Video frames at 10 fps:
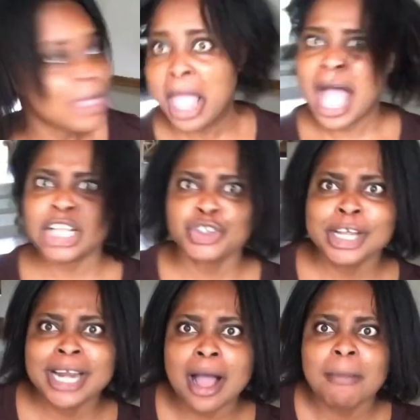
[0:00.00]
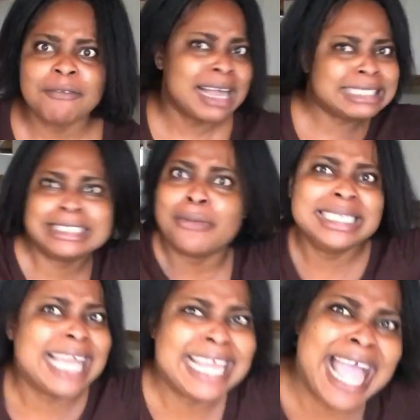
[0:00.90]
Actually, no, I forgot so when
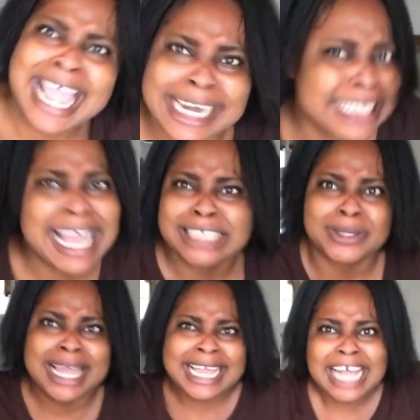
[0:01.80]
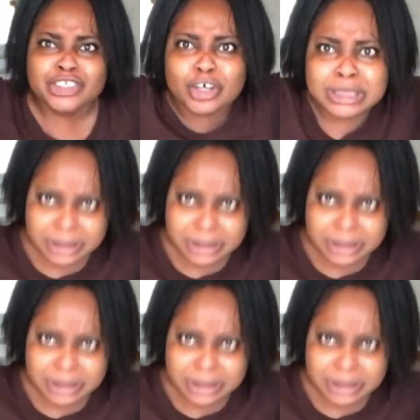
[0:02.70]
you're editor so you can just